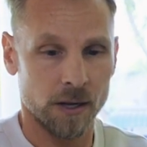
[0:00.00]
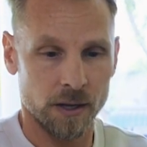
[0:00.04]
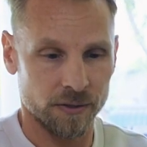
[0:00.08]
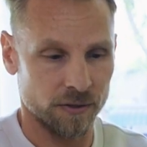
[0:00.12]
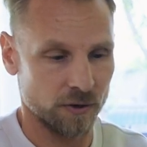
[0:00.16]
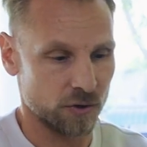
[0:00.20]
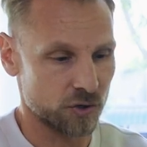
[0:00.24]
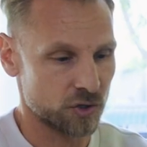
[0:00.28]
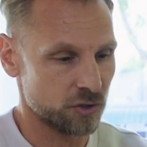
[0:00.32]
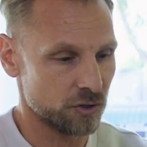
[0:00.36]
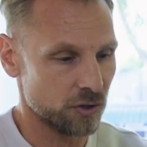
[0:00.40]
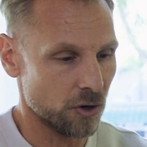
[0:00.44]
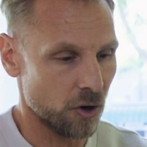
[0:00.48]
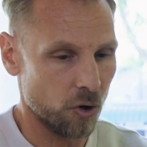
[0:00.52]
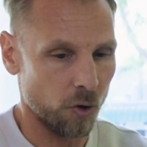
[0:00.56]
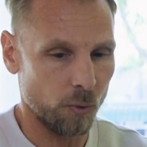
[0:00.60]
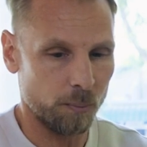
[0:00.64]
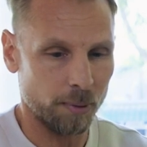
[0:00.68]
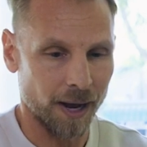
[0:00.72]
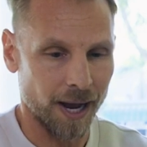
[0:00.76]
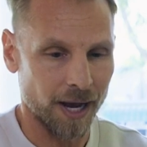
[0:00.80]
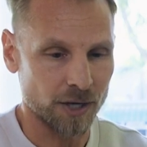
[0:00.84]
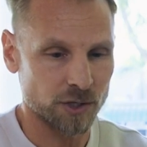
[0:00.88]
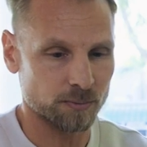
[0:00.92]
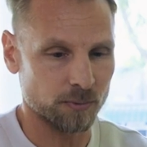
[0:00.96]
There's no
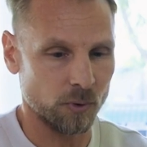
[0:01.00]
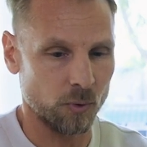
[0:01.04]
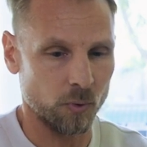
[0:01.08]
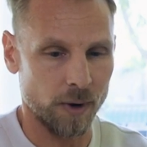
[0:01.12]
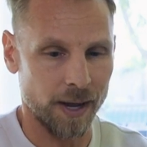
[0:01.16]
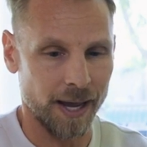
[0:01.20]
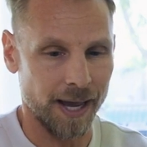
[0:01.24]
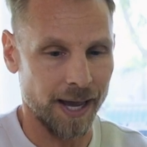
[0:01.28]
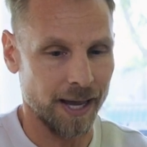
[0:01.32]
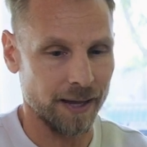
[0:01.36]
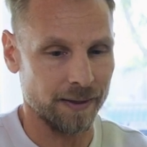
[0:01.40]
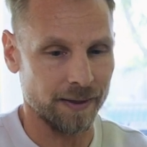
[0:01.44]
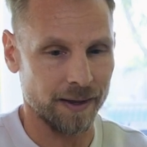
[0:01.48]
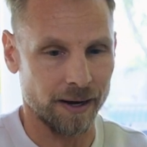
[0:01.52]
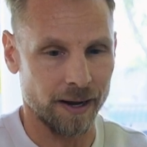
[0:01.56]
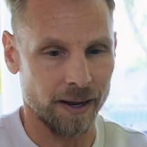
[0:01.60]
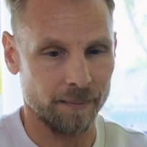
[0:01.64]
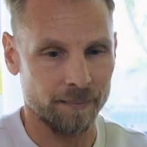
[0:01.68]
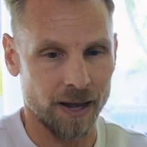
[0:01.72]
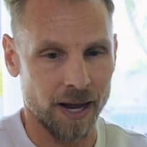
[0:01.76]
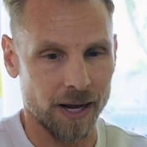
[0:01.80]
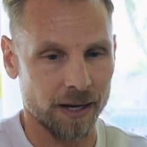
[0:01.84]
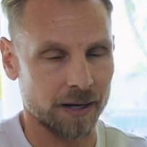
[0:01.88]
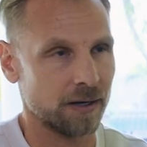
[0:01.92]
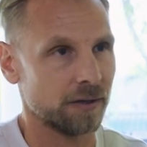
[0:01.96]
possible way that I'm
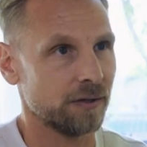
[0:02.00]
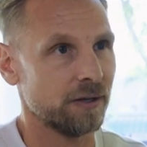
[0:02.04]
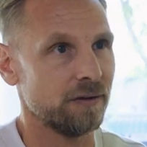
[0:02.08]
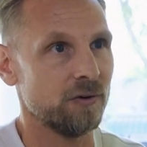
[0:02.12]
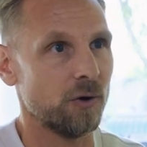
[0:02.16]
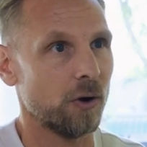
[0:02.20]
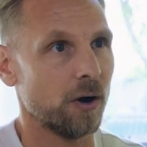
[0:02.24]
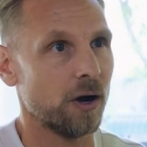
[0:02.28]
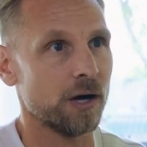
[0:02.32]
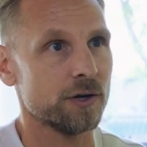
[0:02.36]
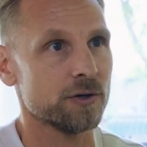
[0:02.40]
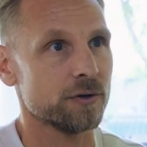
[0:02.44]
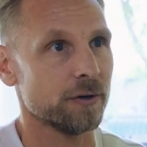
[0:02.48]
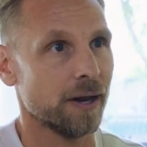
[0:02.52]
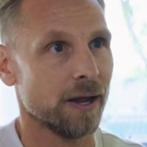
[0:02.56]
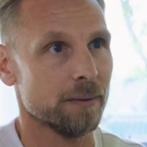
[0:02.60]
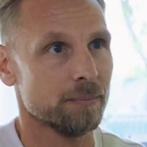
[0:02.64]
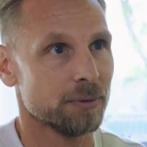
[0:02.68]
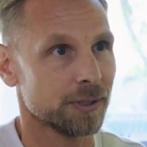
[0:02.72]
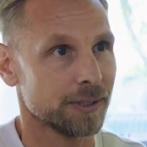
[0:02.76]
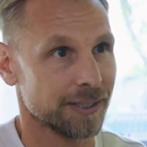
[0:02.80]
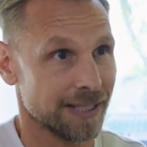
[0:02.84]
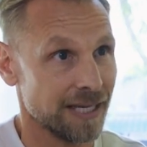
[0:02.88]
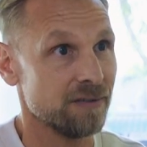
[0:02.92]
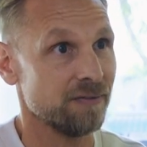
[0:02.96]
not going to live to 100. I
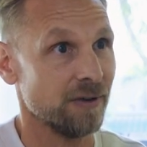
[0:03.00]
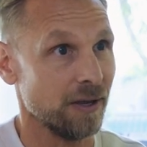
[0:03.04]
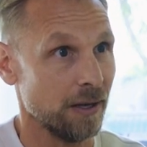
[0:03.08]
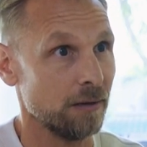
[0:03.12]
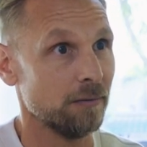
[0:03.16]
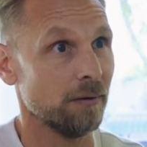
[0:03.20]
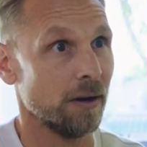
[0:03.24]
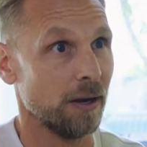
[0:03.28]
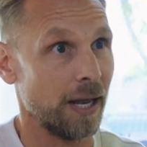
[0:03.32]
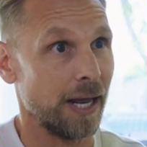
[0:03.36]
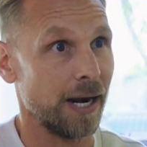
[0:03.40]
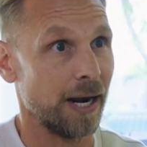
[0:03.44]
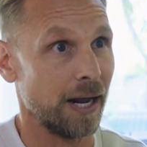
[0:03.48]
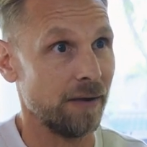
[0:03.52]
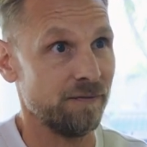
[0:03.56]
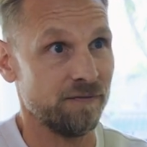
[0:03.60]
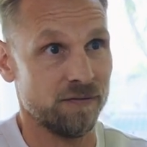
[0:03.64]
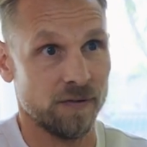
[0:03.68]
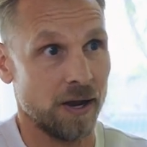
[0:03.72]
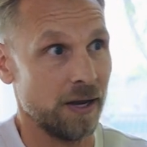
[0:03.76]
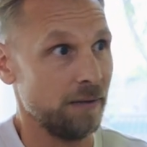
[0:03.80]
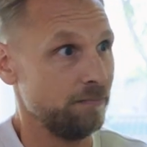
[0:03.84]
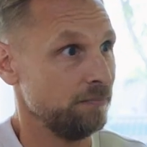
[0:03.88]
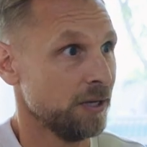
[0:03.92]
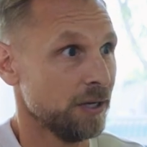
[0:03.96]
believe it, and if
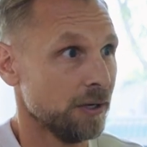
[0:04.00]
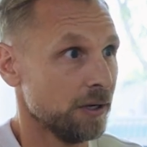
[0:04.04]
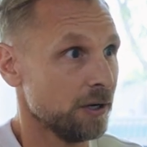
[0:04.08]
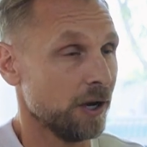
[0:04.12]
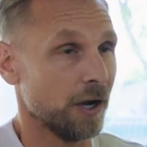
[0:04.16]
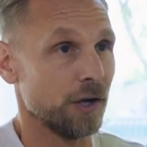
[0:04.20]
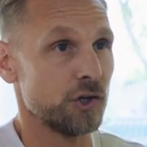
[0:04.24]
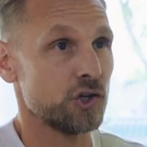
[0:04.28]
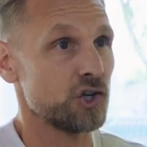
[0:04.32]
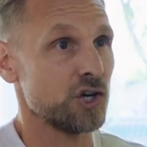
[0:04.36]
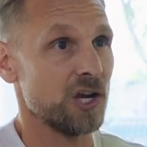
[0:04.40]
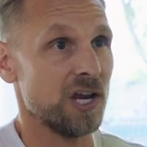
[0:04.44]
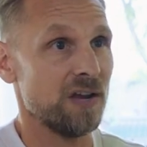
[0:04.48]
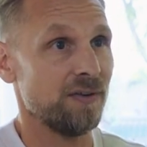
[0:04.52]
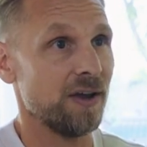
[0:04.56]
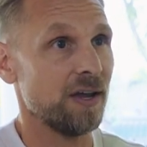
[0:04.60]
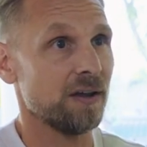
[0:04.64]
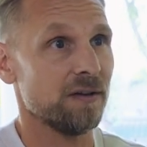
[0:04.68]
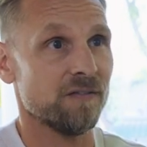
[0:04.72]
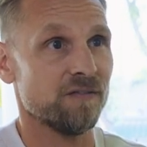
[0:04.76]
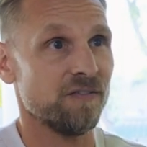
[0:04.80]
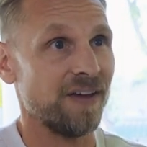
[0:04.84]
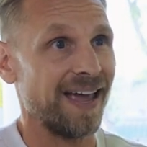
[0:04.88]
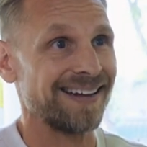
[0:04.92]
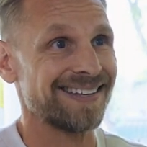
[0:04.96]
I achieve
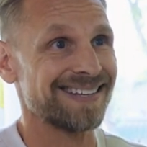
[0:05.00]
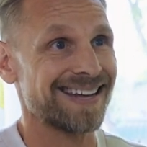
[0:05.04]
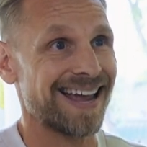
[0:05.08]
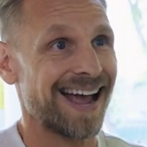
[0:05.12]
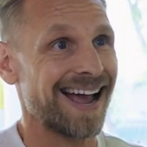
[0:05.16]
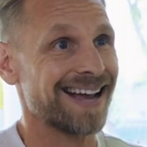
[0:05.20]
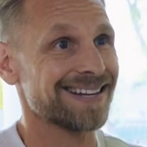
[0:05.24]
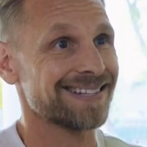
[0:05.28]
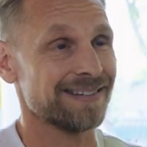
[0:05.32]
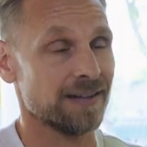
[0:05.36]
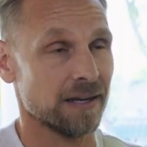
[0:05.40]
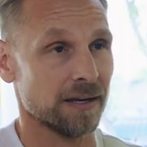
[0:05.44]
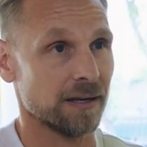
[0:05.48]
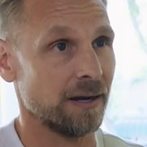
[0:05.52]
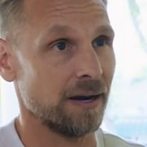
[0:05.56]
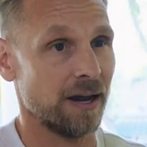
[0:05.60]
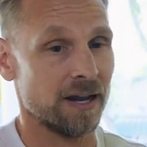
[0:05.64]
it, fantastic. And